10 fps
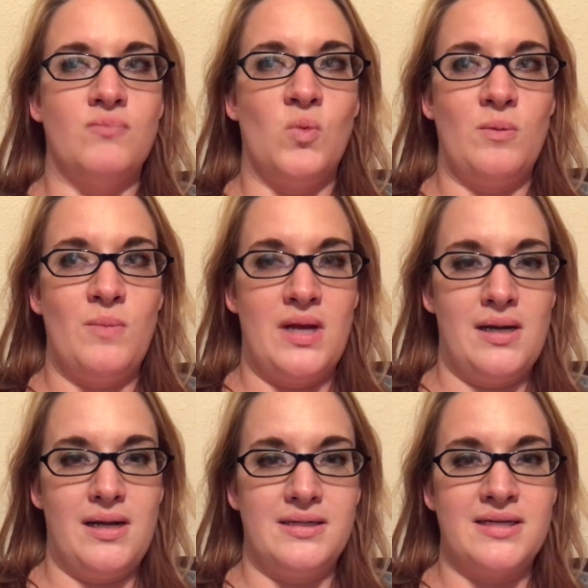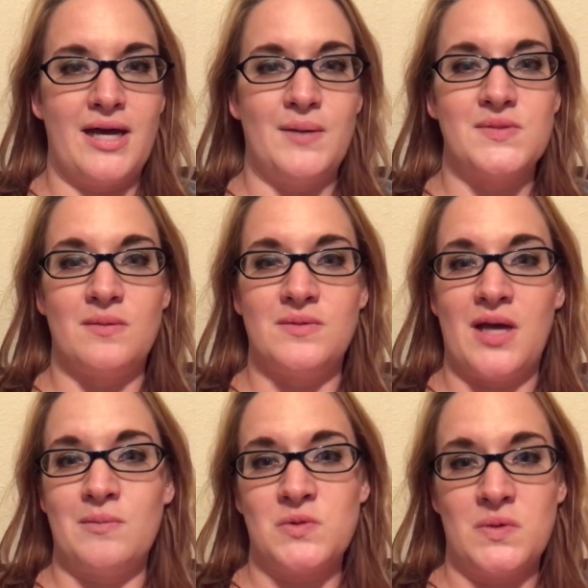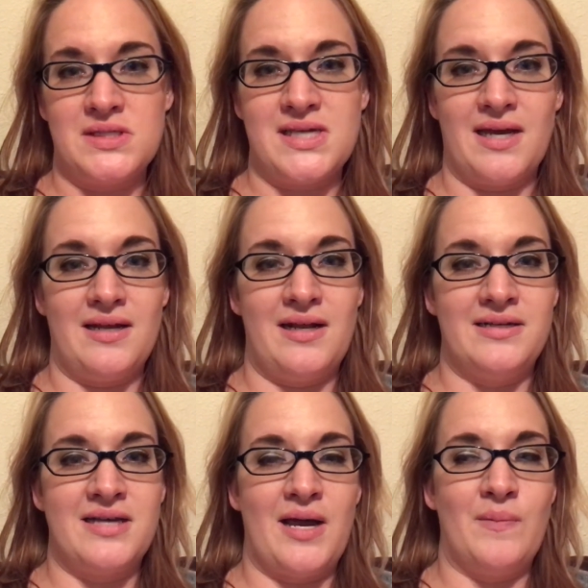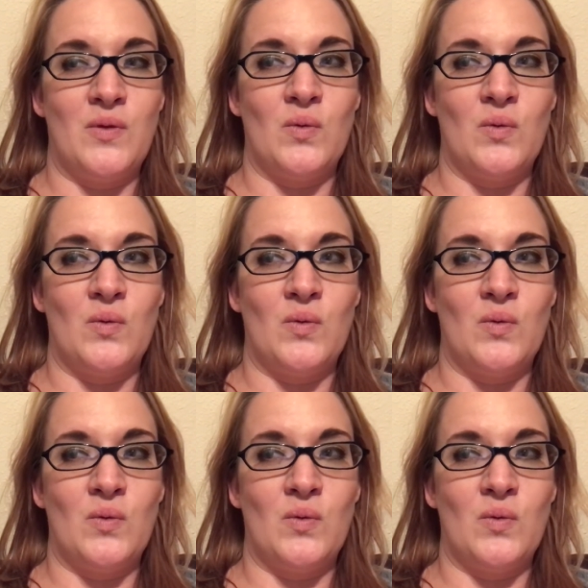1 minute at a time, sometimes 1 second at a time.